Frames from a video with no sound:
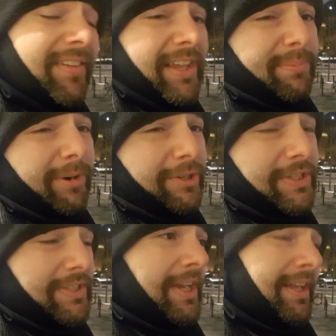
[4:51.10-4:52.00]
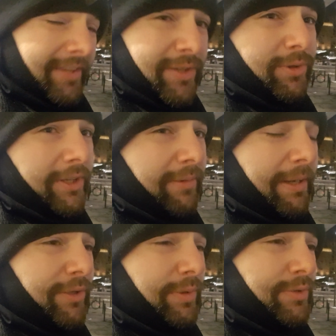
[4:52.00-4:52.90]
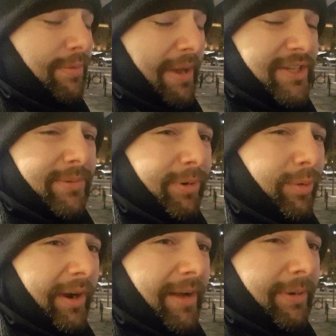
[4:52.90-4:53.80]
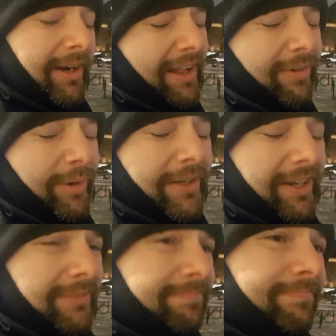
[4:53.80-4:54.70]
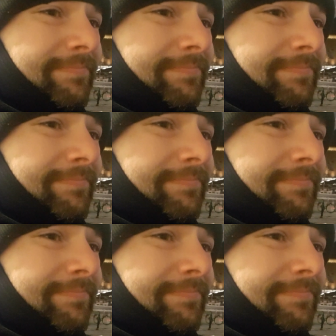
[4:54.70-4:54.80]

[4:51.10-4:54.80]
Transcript: That process, that's what's going to make you into a master programmer. Have a great day.